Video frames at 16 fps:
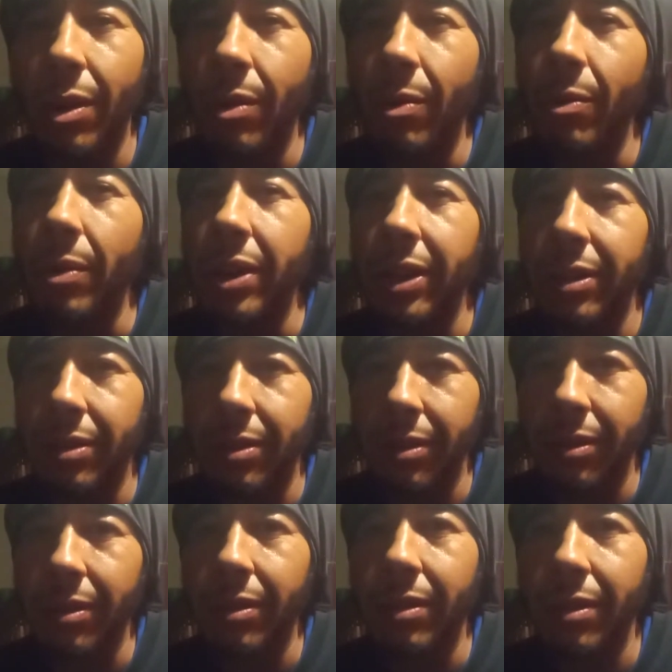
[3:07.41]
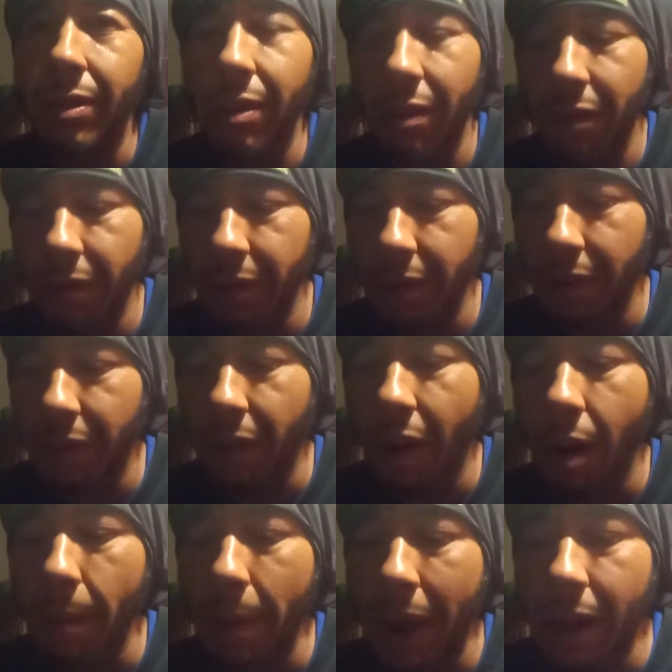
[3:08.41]
They're rich. They're, they're
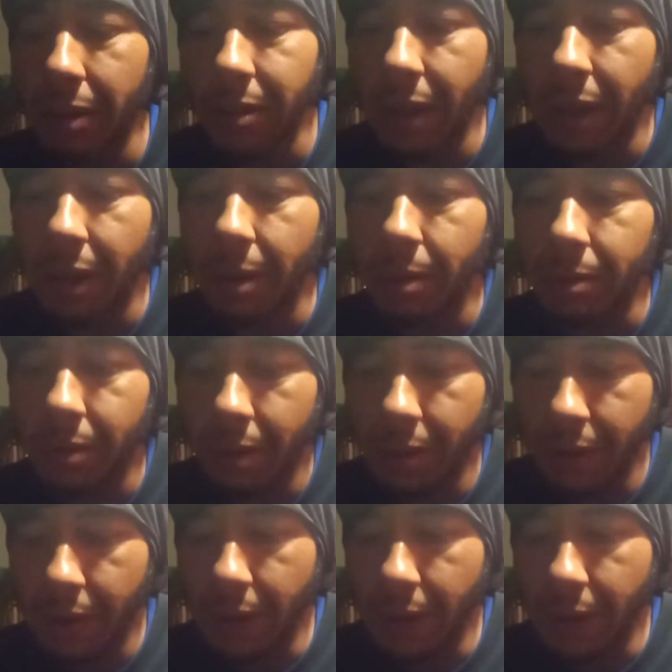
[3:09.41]
farmhouse ales.